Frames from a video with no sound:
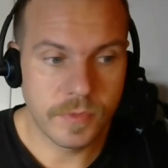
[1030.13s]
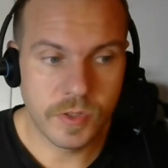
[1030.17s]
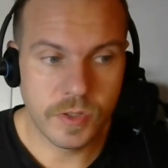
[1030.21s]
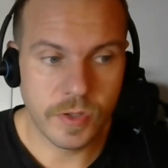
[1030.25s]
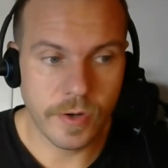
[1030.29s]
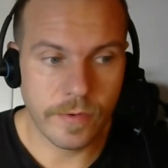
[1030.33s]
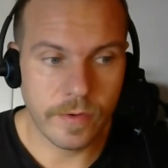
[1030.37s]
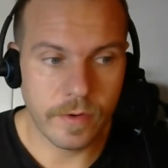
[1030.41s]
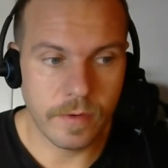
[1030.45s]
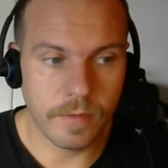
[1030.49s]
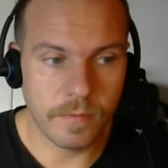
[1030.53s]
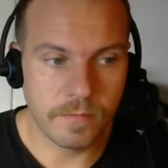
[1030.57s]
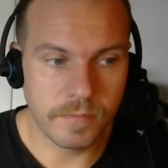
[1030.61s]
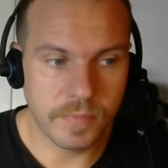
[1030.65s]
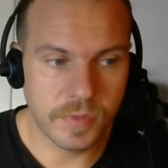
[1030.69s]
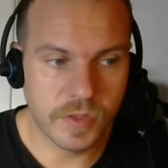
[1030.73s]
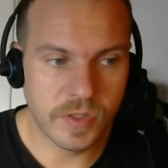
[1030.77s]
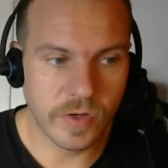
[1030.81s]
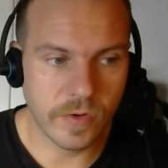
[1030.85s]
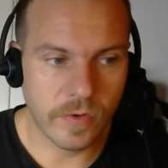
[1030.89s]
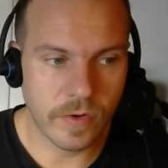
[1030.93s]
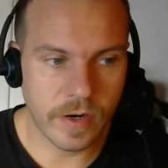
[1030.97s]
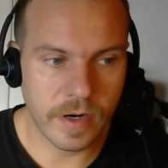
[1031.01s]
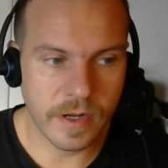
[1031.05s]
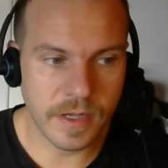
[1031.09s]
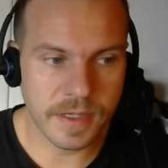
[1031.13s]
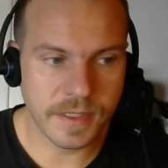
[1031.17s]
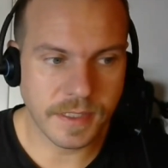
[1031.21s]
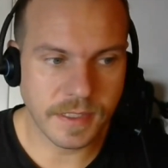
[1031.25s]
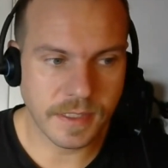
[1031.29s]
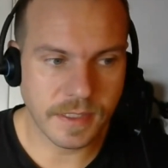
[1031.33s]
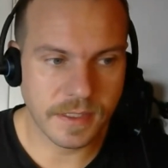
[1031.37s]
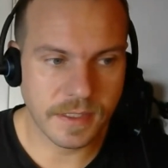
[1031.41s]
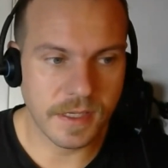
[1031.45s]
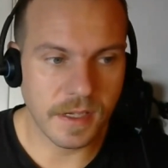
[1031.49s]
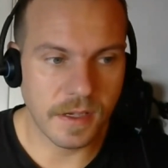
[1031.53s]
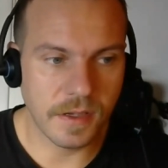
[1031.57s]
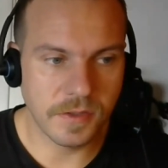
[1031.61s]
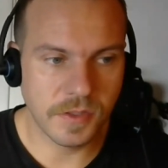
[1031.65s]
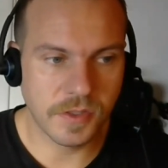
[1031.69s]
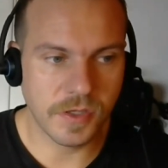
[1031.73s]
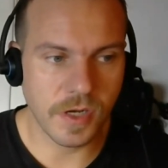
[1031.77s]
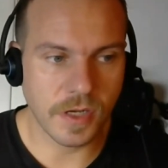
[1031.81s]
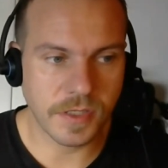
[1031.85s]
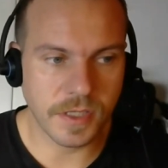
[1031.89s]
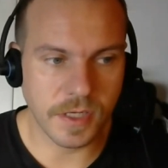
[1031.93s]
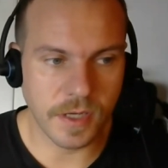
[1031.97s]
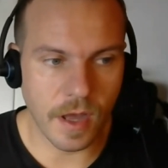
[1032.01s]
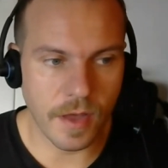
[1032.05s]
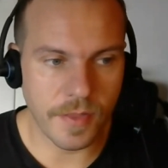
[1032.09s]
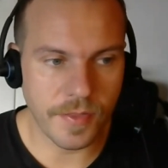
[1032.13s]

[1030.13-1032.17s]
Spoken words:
Tour- Tourists judging